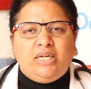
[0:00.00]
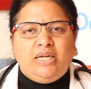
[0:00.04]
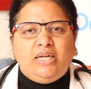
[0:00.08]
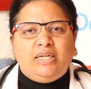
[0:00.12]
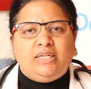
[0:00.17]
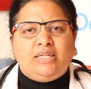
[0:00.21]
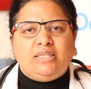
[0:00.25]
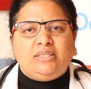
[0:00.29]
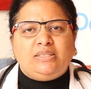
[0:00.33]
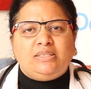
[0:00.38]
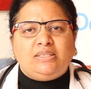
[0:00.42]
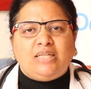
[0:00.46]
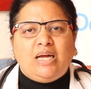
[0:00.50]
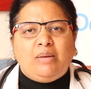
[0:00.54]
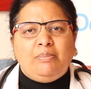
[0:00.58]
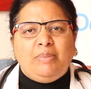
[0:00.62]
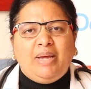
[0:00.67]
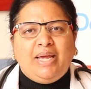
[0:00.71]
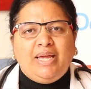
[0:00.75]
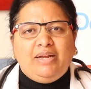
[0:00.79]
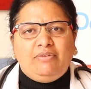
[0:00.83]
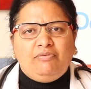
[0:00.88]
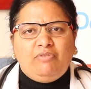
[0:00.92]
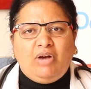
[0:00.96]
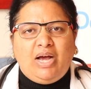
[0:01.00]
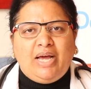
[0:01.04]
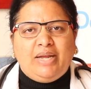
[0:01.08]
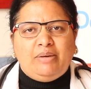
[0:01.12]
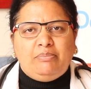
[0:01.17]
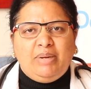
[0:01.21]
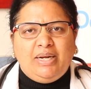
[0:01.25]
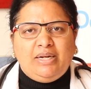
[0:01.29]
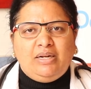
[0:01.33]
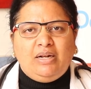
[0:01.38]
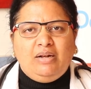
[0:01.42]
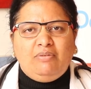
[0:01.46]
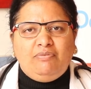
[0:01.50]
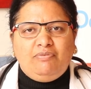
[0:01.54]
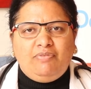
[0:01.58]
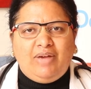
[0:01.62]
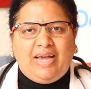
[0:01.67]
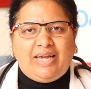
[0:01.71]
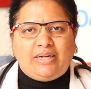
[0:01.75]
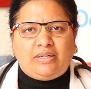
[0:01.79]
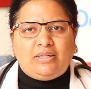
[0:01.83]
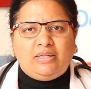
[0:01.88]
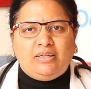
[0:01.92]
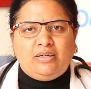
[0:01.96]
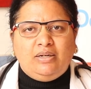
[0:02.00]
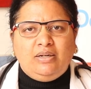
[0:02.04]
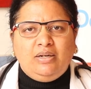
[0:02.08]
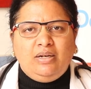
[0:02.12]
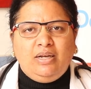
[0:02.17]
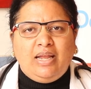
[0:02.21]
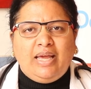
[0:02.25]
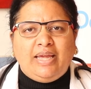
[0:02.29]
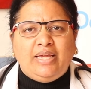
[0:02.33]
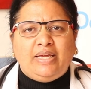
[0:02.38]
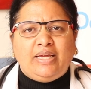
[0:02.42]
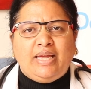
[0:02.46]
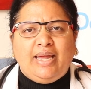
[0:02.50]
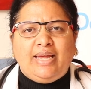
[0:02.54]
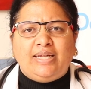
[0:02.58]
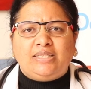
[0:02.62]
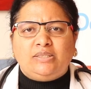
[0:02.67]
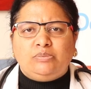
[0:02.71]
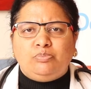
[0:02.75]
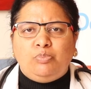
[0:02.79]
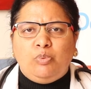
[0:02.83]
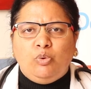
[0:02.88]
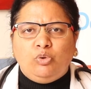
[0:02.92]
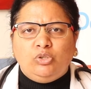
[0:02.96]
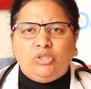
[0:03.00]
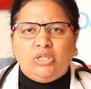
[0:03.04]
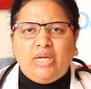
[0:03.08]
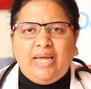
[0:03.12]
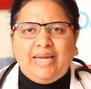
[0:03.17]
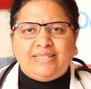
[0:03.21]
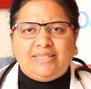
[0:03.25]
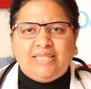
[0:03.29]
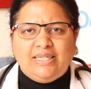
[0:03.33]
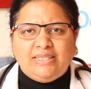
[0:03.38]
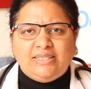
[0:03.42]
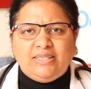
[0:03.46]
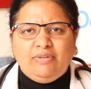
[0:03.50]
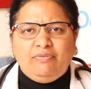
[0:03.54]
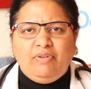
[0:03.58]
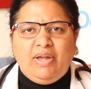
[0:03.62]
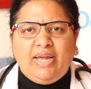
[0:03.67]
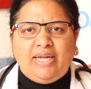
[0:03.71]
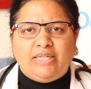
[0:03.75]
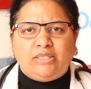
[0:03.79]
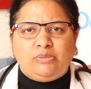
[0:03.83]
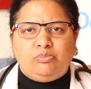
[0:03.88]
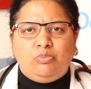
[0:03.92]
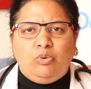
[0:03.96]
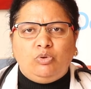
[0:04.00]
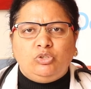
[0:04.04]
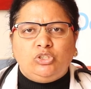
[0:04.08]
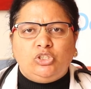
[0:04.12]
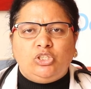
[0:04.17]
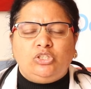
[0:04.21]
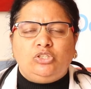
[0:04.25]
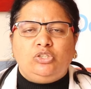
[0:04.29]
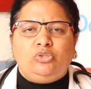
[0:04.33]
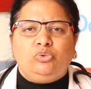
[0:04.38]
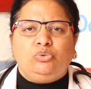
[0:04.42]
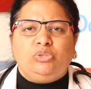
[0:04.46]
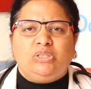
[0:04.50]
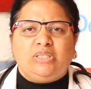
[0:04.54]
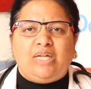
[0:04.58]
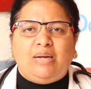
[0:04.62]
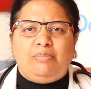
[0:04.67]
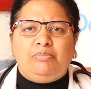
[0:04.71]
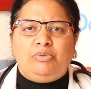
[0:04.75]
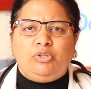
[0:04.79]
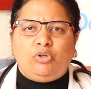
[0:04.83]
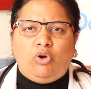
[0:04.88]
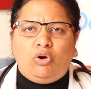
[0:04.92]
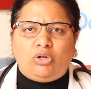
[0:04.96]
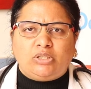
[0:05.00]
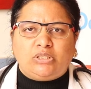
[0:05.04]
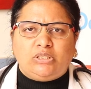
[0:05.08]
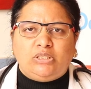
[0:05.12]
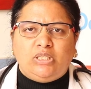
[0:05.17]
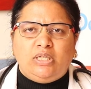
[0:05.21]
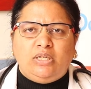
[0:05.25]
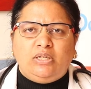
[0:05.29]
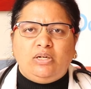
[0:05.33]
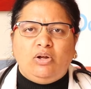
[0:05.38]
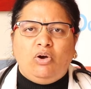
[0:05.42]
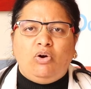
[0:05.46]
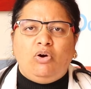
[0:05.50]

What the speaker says: it is some environmental factor like excessive exposure to some toxin